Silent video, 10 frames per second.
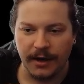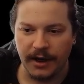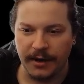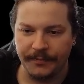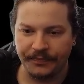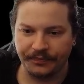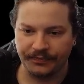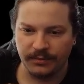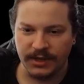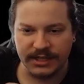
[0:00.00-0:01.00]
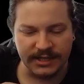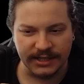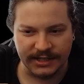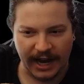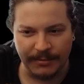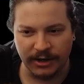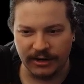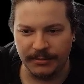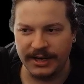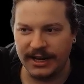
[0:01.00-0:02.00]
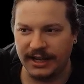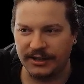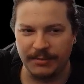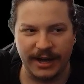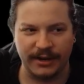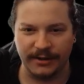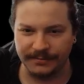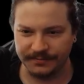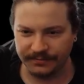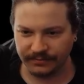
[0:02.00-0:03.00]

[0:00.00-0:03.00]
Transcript: This is the Cyber Urban Incubator.